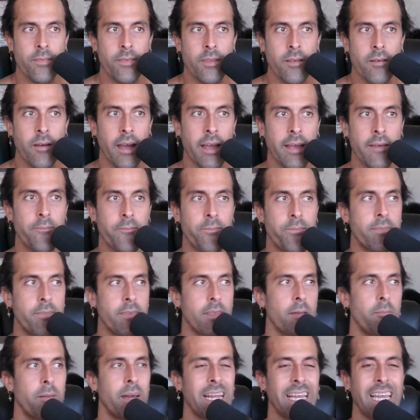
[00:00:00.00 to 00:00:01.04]
Right?
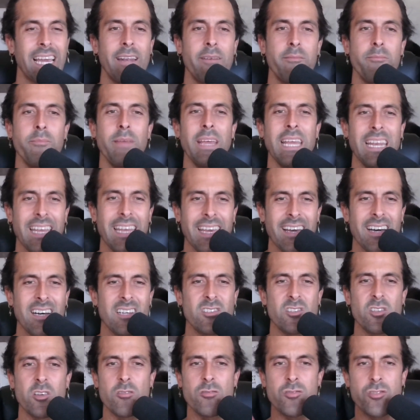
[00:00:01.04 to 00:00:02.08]
But again, media,
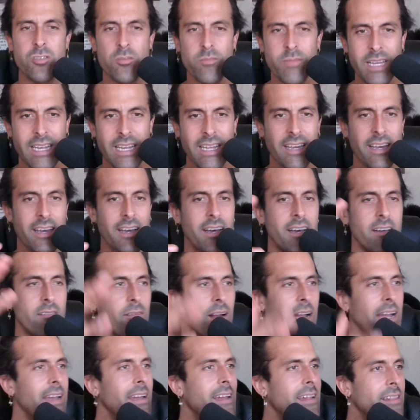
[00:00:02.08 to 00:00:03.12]
social media,
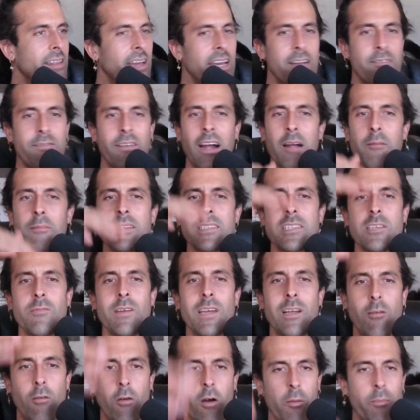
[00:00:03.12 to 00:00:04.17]
right? The environments that we
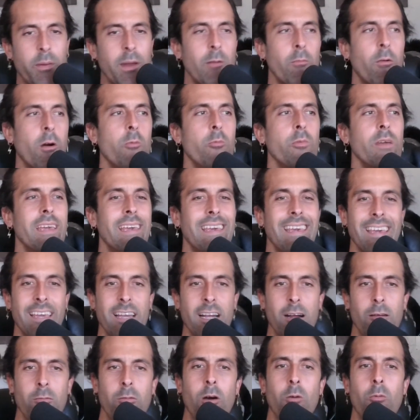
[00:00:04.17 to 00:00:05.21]
grow up in, what we
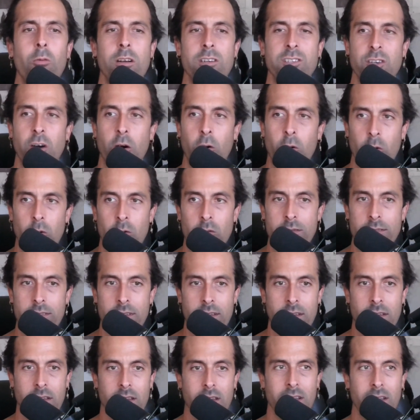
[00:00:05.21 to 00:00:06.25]
hear, what we're told,
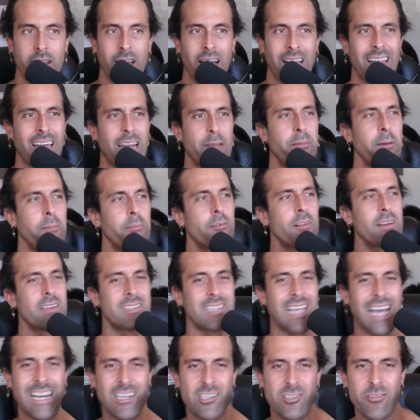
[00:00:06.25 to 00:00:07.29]
a lot of people
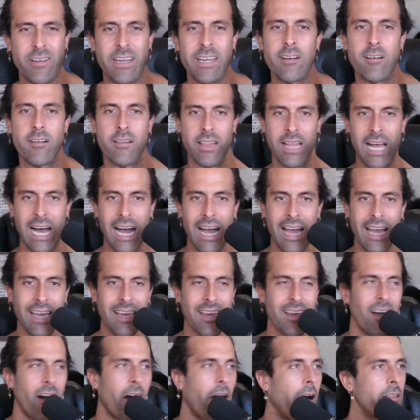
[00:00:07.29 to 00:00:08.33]
exaggerate or lie.
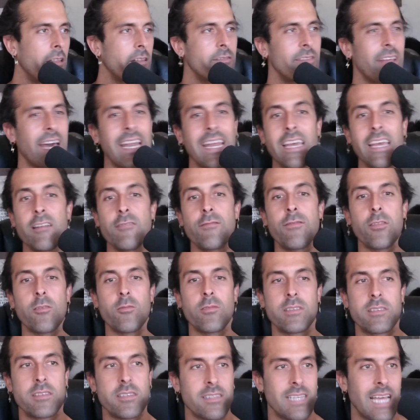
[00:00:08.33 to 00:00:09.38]
All of that
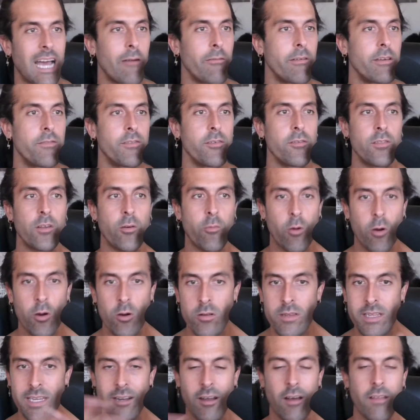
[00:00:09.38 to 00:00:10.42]
influences how we view the
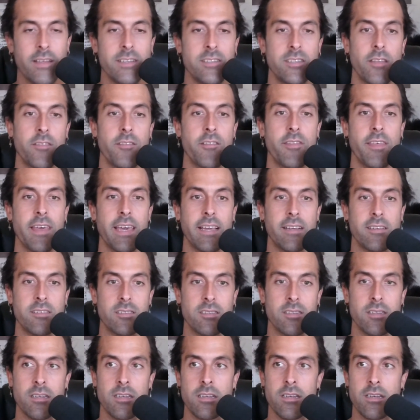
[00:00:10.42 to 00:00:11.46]
world and all these other things.